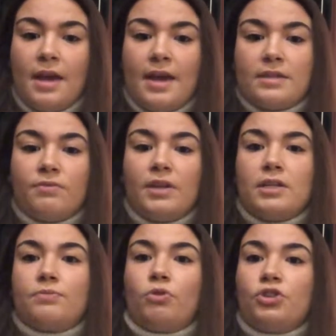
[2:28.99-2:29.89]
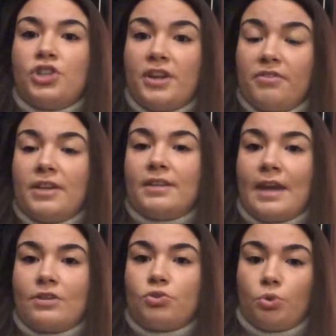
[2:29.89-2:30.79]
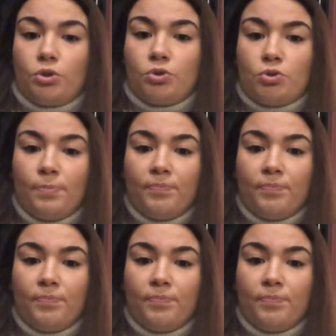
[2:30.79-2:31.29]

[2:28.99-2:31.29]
as well as for generic text search.